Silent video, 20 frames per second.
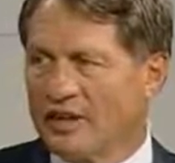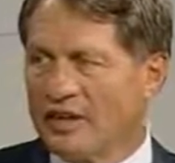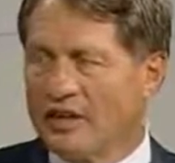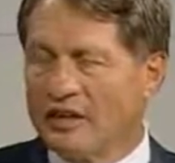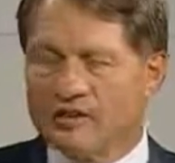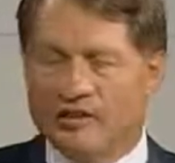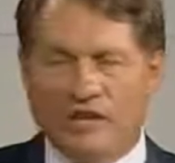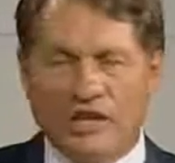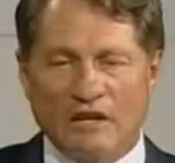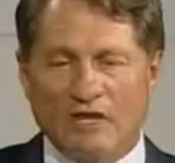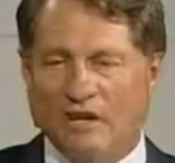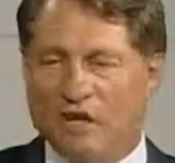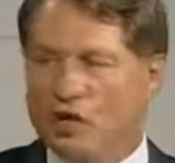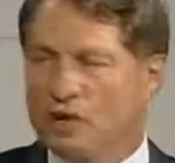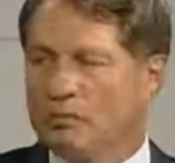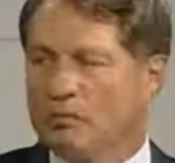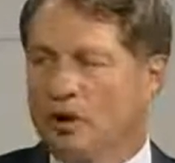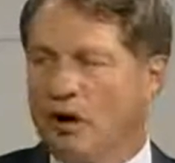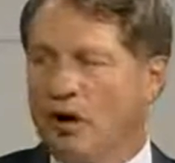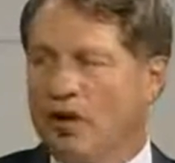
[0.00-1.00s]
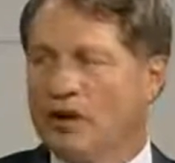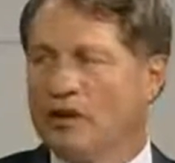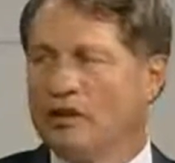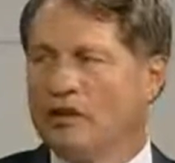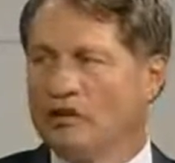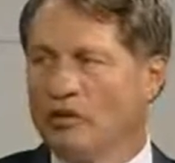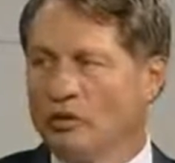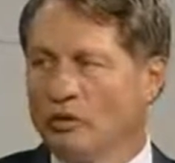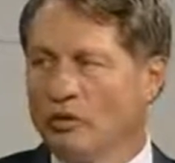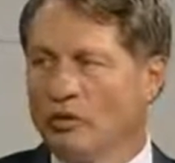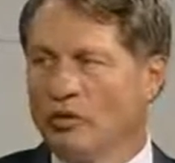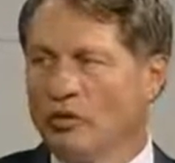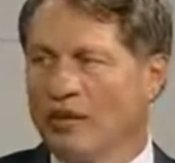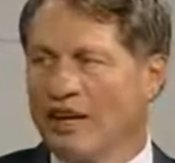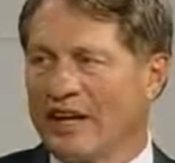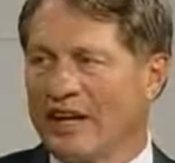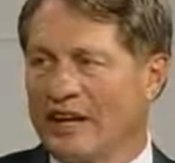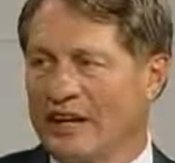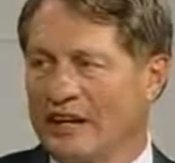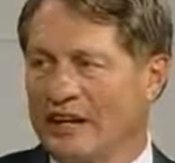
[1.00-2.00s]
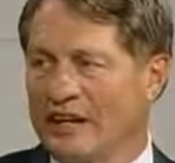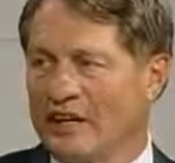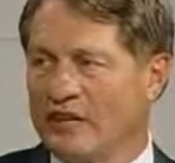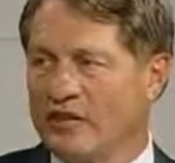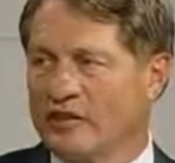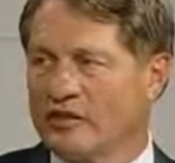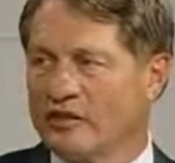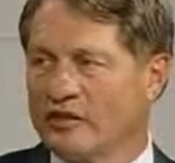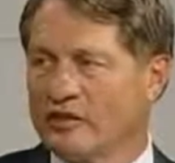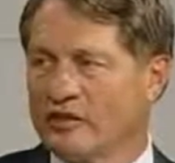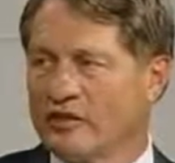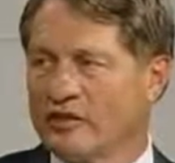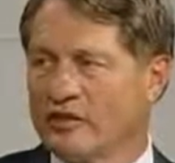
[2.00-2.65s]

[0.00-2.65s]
It's giving your body the tools that it needs